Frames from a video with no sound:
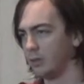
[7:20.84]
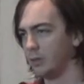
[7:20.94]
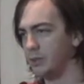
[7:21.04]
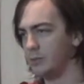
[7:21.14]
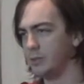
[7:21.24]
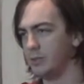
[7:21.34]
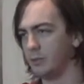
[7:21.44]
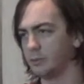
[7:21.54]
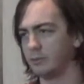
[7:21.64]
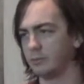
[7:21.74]
You two
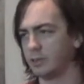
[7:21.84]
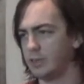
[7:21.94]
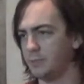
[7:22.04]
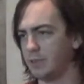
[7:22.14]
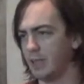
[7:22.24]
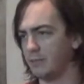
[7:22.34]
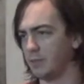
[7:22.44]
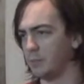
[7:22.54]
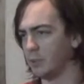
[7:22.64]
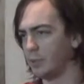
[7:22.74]
don't seem to have
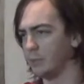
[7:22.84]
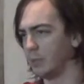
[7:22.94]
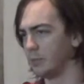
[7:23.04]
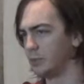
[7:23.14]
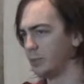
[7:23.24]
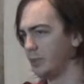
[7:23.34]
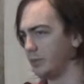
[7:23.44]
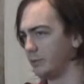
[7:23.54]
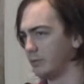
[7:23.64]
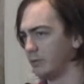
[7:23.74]
any Pokemon between you.
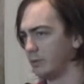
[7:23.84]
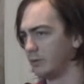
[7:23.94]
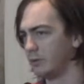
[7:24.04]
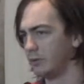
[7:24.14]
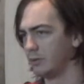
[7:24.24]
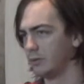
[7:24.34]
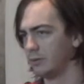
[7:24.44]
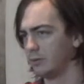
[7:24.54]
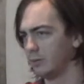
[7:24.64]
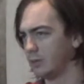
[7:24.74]

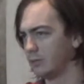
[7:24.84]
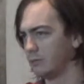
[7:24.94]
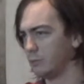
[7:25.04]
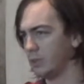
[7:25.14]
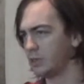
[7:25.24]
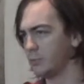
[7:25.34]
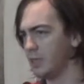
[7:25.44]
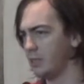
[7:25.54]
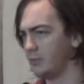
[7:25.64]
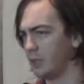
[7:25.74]
Then what is the
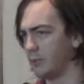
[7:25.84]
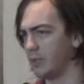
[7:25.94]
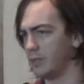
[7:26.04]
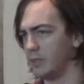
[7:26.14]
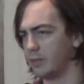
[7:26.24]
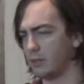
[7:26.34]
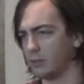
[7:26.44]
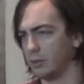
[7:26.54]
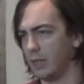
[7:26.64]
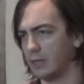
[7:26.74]
meaning of going into the tall
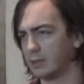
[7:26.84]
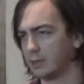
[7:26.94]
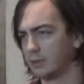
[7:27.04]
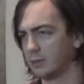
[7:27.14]
grass?